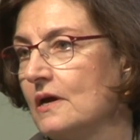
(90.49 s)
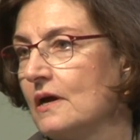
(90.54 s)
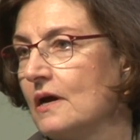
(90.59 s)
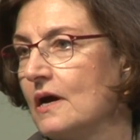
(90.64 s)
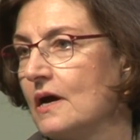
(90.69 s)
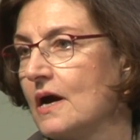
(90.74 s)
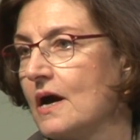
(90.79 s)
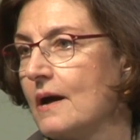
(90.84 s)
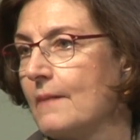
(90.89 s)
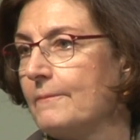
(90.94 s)

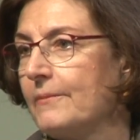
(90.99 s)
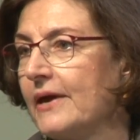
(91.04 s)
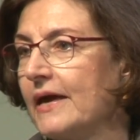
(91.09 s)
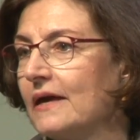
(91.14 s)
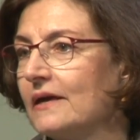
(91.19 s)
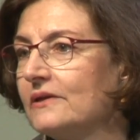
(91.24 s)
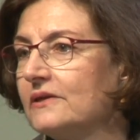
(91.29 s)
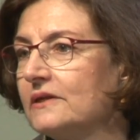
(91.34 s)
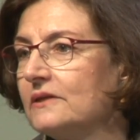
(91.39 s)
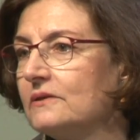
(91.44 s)
uh,
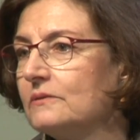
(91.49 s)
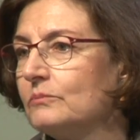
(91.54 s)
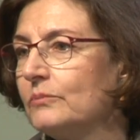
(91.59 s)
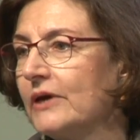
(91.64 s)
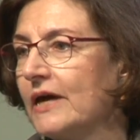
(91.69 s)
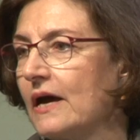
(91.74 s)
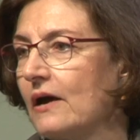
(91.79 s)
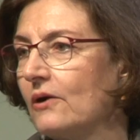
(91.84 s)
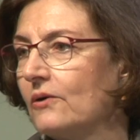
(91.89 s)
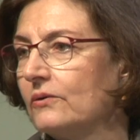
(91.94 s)
bandied
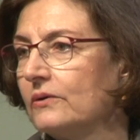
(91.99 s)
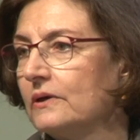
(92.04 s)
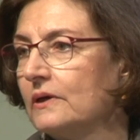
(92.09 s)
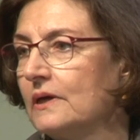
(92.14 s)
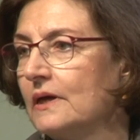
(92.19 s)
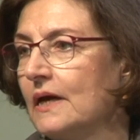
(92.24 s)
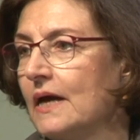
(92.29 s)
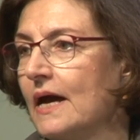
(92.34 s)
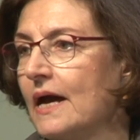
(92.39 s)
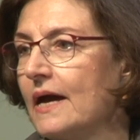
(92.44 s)
about
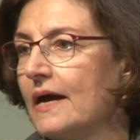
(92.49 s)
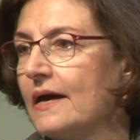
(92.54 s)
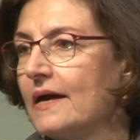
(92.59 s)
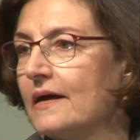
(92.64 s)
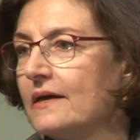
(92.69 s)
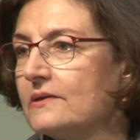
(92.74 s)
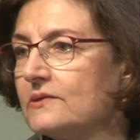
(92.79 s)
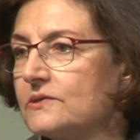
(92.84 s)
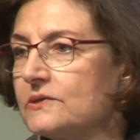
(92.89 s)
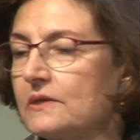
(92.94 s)

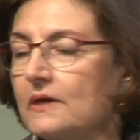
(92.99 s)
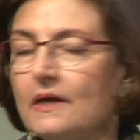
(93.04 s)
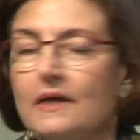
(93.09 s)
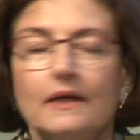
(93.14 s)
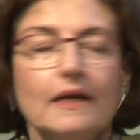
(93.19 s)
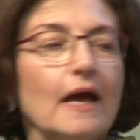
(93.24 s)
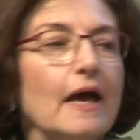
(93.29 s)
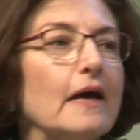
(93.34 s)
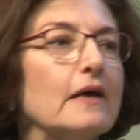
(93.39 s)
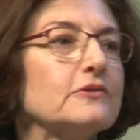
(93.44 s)
as
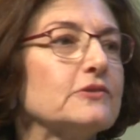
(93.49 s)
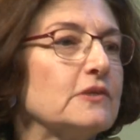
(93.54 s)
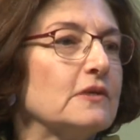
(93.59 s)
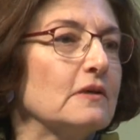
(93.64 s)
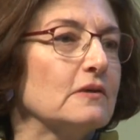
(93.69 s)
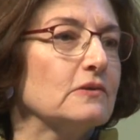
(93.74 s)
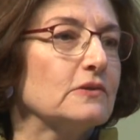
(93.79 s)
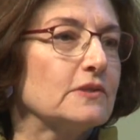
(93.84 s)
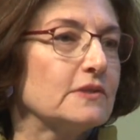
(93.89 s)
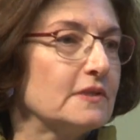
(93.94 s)
an
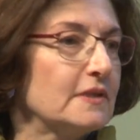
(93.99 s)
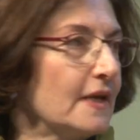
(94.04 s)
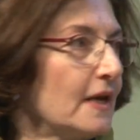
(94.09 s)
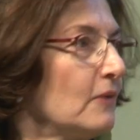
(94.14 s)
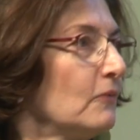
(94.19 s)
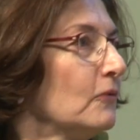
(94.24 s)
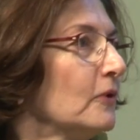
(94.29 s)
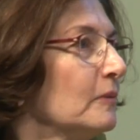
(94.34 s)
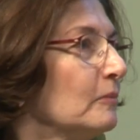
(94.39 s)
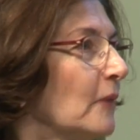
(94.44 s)
essence that
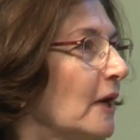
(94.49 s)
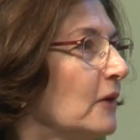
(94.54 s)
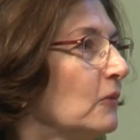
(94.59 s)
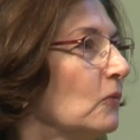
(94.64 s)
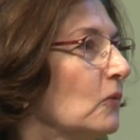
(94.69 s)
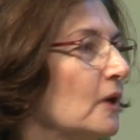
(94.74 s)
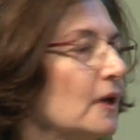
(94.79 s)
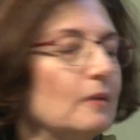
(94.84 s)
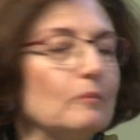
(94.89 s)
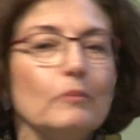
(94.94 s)
we might
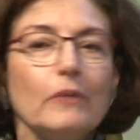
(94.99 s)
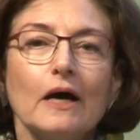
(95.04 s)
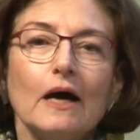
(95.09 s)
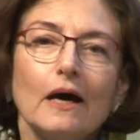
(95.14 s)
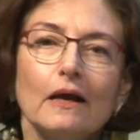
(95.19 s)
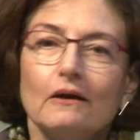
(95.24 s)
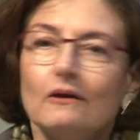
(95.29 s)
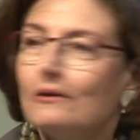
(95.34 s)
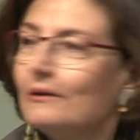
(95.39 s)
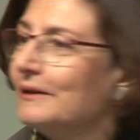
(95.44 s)
want to
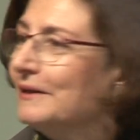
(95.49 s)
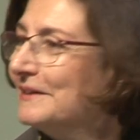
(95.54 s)
bottle